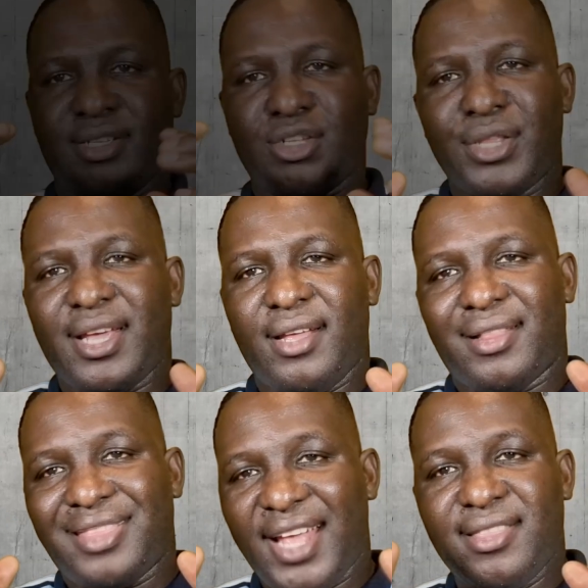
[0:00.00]
So the
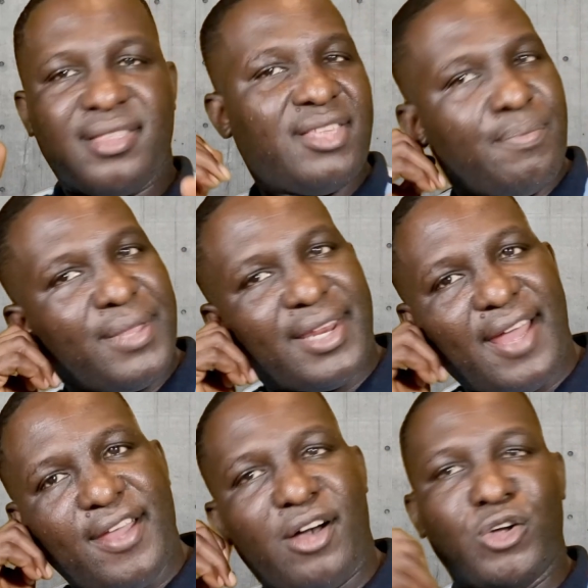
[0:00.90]
third tip that
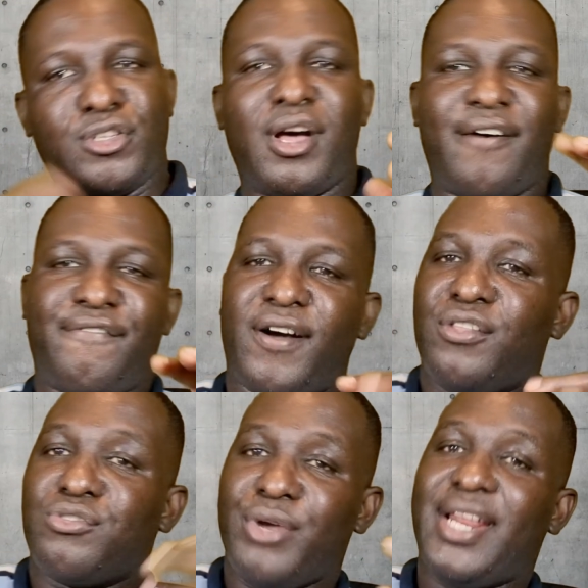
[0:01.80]
I also have
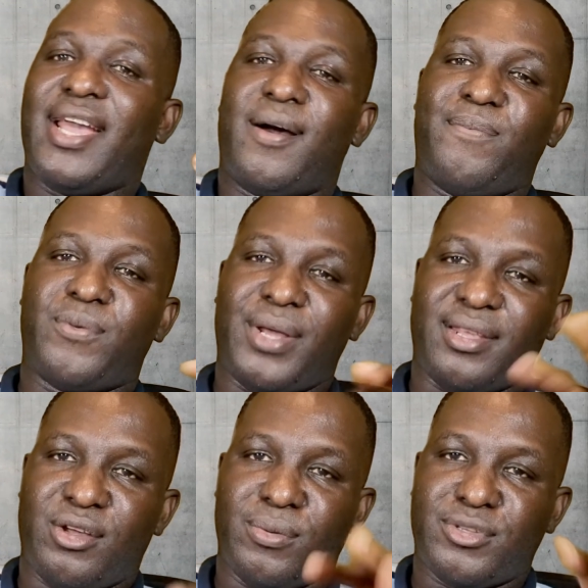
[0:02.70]
found really helpful
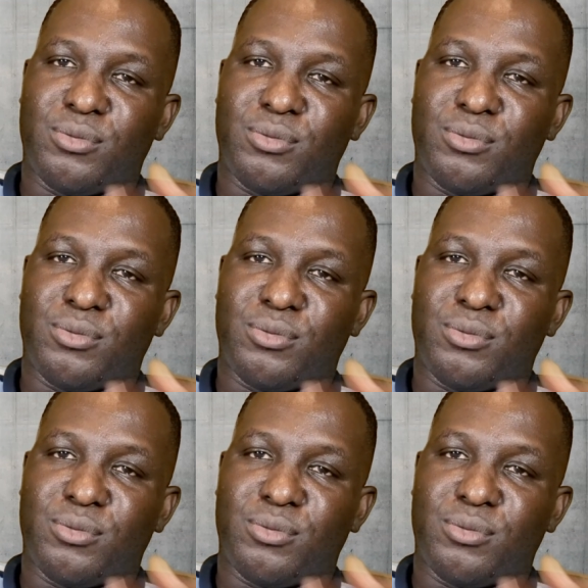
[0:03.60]
when it comes